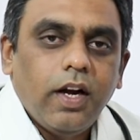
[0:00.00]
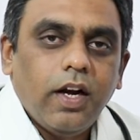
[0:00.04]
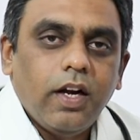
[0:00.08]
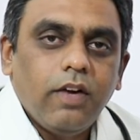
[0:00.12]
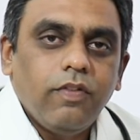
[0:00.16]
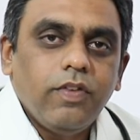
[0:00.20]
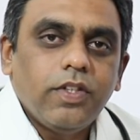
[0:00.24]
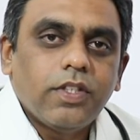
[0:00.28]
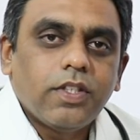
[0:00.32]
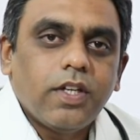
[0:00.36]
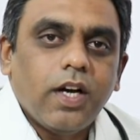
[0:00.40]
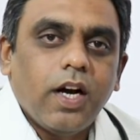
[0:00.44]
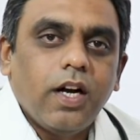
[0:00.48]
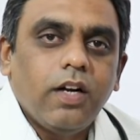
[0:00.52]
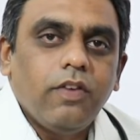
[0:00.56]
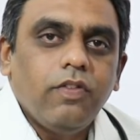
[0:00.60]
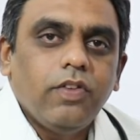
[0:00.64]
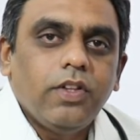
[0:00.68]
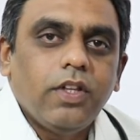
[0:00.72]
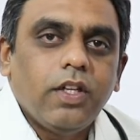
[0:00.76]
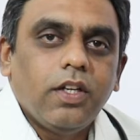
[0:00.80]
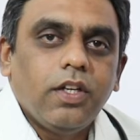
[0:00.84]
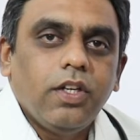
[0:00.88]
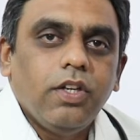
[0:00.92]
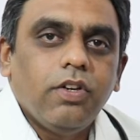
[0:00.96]
And we start
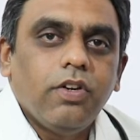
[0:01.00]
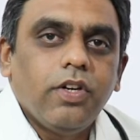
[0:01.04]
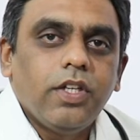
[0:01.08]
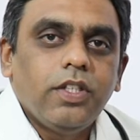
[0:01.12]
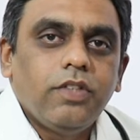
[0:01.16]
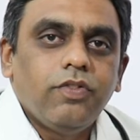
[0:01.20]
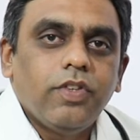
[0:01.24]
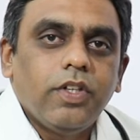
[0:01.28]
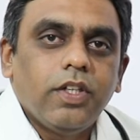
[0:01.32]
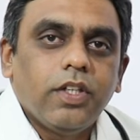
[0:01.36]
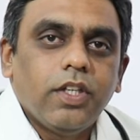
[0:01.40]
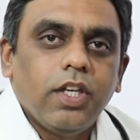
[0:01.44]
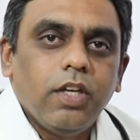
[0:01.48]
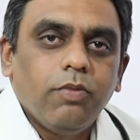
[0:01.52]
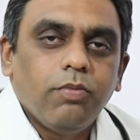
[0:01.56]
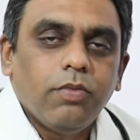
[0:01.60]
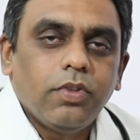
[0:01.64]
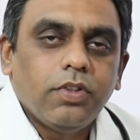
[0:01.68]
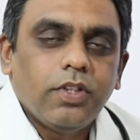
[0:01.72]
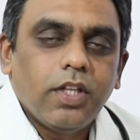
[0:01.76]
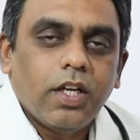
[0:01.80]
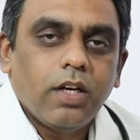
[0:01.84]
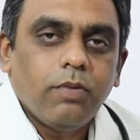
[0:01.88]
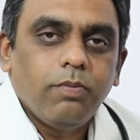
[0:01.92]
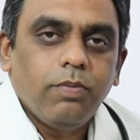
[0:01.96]
with the neoadjuvant
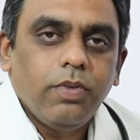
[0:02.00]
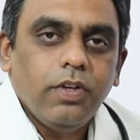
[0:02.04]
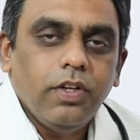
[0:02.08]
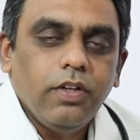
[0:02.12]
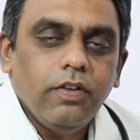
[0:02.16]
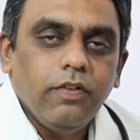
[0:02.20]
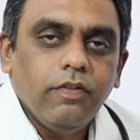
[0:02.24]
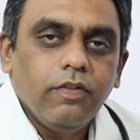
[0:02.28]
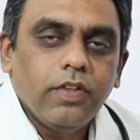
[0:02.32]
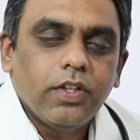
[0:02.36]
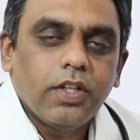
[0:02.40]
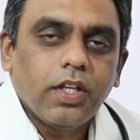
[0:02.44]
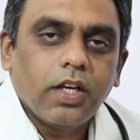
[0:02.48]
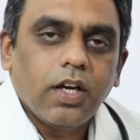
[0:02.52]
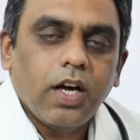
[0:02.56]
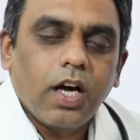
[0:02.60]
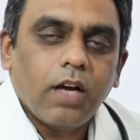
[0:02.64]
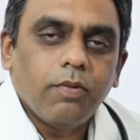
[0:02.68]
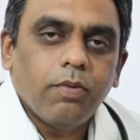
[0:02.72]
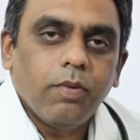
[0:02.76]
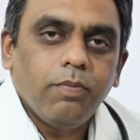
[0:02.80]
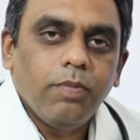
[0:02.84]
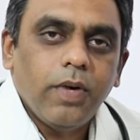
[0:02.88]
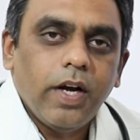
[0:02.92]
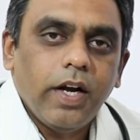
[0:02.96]
chemotherapy with the
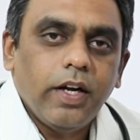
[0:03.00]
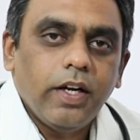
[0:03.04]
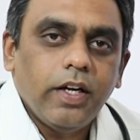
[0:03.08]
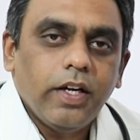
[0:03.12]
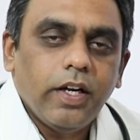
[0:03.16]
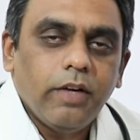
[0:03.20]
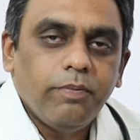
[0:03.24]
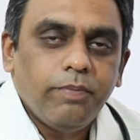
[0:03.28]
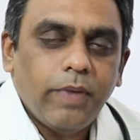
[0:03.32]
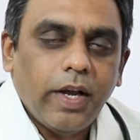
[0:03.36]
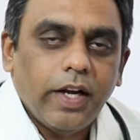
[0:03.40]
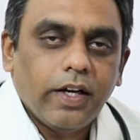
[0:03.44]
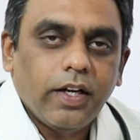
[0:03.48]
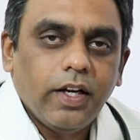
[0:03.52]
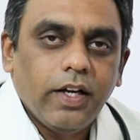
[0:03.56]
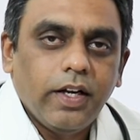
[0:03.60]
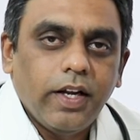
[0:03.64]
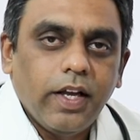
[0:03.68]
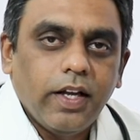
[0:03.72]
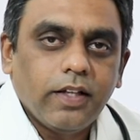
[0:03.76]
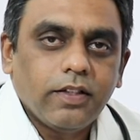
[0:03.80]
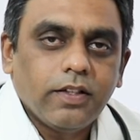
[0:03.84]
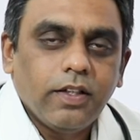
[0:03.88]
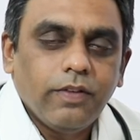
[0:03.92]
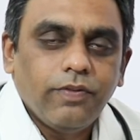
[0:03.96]
carboplatin and
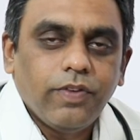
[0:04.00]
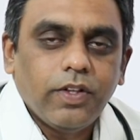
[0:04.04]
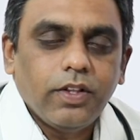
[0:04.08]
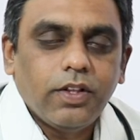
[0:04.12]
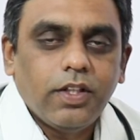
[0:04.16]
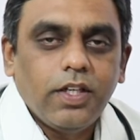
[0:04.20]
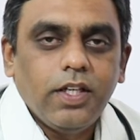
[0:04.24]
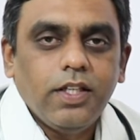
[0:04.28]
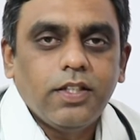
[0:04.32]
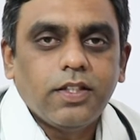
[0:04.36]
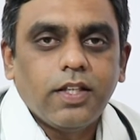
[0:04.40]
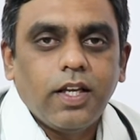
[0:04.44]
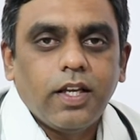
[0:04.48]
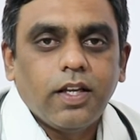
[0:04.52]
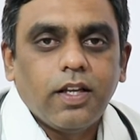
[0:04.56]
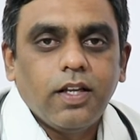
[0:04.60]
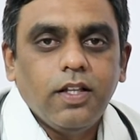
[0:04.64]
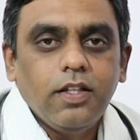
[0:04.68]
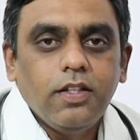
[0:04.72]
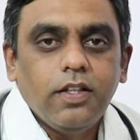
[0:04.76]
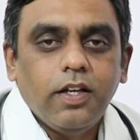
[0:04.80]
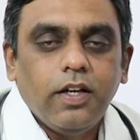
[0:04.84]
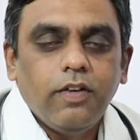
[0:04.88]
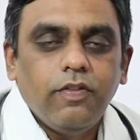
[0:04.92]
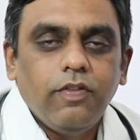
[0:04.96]
paclitaxel for 3
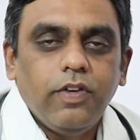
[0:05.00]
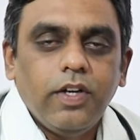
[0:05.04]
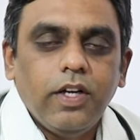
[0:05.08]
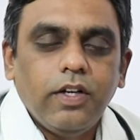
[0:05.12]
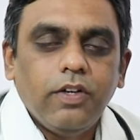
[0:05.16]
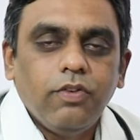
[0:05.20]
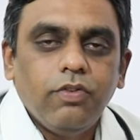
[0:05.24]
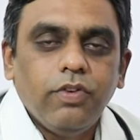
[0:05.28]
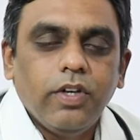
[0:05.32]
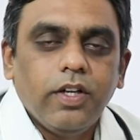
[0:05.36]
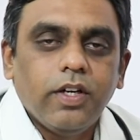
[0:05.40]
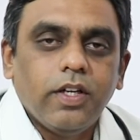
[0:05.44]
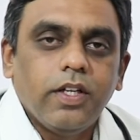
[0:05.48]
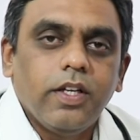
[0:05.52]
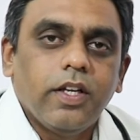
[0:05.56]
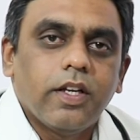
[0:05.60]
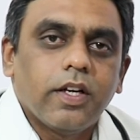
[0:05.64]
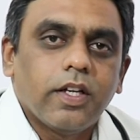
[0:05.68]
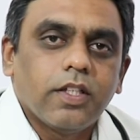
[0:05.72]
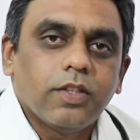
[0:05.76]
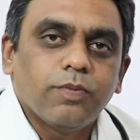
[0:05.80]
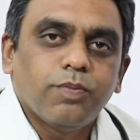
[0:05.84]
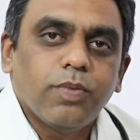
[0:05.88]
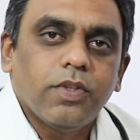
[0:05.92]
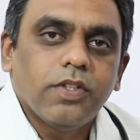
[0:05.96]
cycles, and we do a
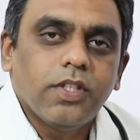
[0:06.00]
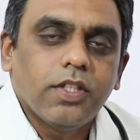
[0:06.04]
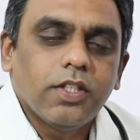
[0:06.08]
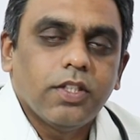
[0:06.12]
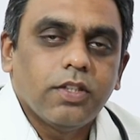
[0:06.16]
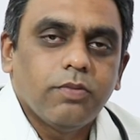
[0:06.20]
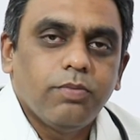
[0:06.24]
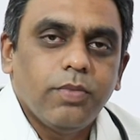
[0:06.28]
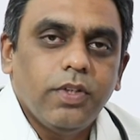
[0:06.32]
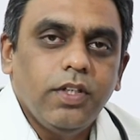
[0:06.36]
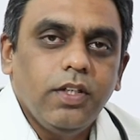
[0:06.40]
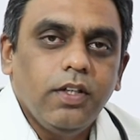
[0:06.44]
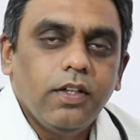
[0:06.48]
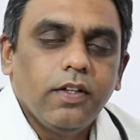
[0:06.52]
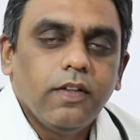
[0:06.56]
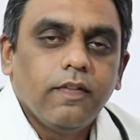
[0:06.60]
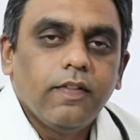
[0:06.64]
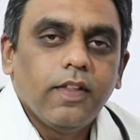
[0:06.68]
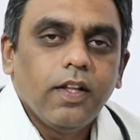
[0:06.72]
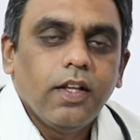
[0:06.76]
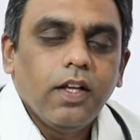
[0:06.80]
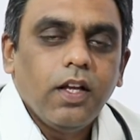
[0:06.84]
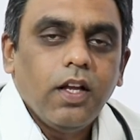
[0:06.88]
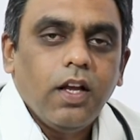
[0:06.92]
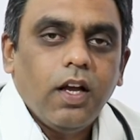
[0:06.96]
response assessment
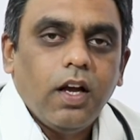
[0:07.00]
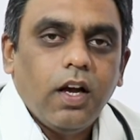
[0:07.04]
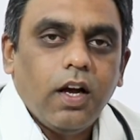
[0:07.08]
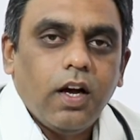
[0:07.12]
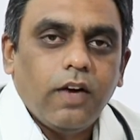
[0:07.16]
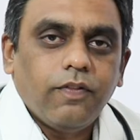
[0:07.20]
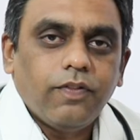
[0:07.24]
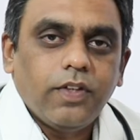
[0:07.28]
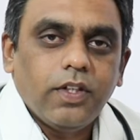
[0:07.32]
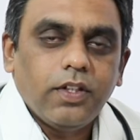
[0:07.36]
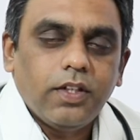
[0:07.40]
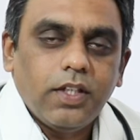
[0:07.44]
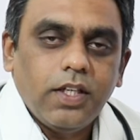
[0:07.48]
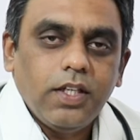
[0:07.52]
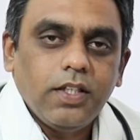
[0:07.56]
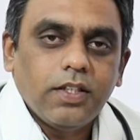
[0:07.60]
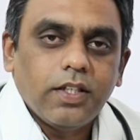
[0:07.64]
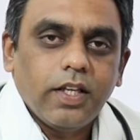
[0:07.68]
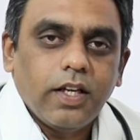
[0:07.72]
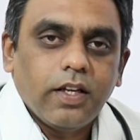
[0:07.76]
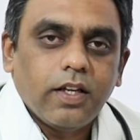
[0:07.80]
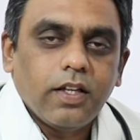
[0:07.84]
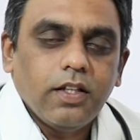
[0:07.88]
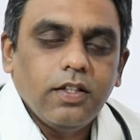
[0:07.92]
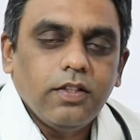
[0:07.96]
after 3
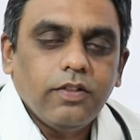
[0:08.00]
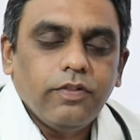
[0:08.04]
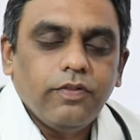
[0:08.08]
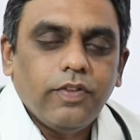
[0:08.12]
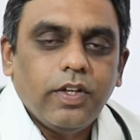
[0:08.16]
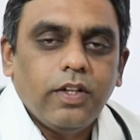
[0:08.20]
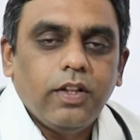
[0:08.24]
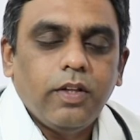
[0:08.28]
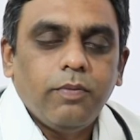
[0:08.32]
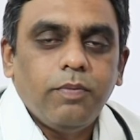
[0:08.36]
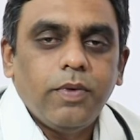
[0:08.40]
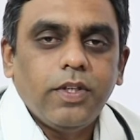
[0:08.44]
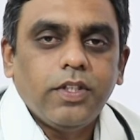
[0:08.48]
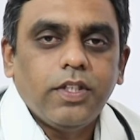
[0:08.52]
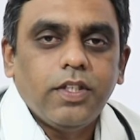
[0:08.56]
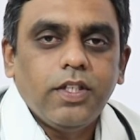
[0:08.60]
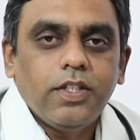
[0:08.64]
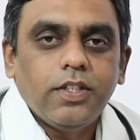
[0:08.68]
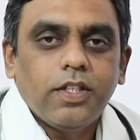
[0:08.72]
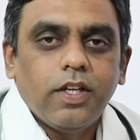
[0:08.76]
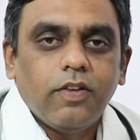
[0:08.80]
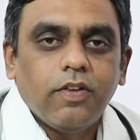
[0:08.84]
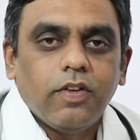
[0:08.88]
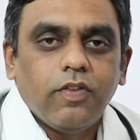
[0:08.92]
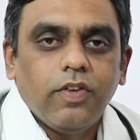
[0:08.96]
cycles. When the patient
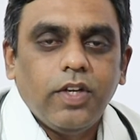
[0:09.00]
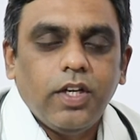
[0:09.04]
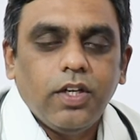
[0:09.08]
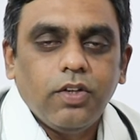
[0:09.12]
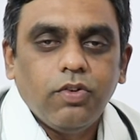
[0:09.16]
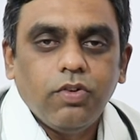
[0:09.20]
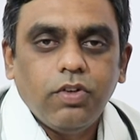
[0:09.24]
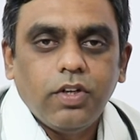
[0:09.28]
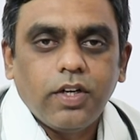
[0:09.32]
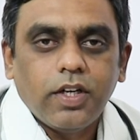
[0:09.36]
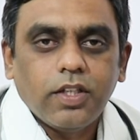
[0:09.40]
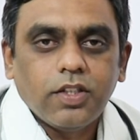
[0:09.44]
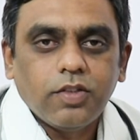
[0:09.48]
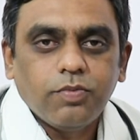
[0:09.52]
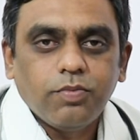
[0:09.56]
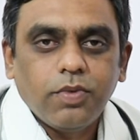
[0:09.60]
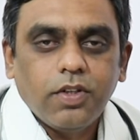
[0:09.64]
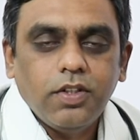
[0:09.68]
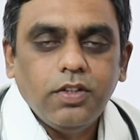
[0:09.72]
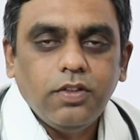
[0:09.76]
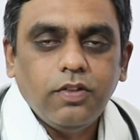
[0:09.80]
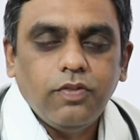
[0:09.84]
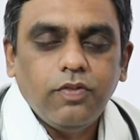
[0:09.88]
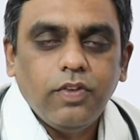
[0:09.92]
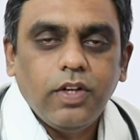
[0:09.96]
is having a very good
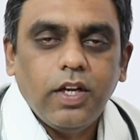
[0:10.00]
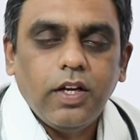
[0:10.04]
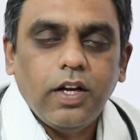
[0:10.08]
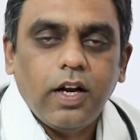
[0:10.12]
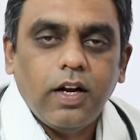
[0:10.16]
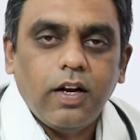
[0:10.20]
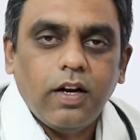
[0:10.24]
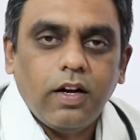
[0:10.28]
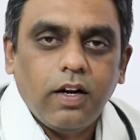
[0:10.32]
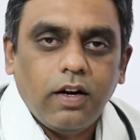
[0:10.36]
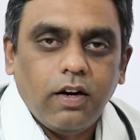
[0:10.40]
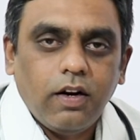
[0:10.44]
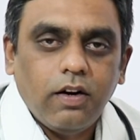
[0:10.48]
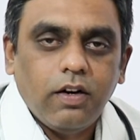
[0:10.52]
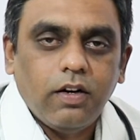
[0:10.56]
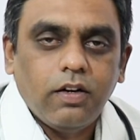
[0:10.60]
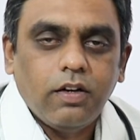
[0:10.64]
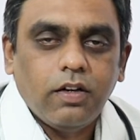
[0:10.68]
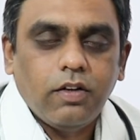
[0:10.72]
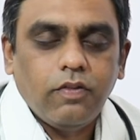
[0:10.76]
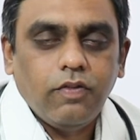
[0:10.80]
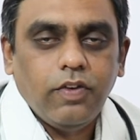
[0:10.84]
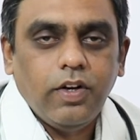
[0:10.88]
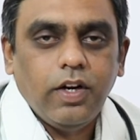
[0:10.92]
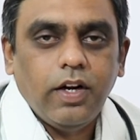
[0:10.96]
response, we
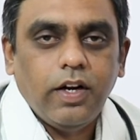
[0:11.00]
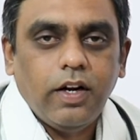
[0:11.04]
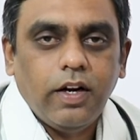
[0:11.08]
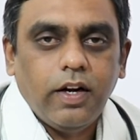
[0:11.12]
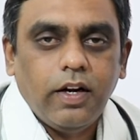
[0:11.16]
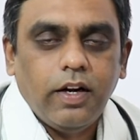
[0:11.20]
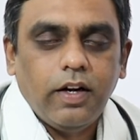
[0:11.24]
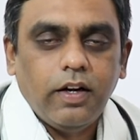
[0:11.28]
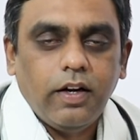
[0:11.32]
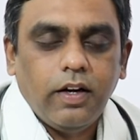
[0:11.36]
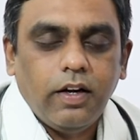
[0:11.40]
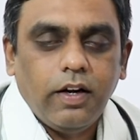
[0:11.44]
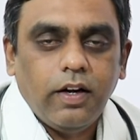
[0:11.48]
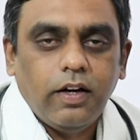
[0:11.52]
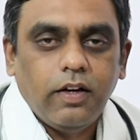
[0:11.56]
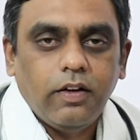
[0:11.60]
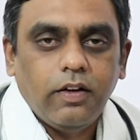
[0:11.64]
are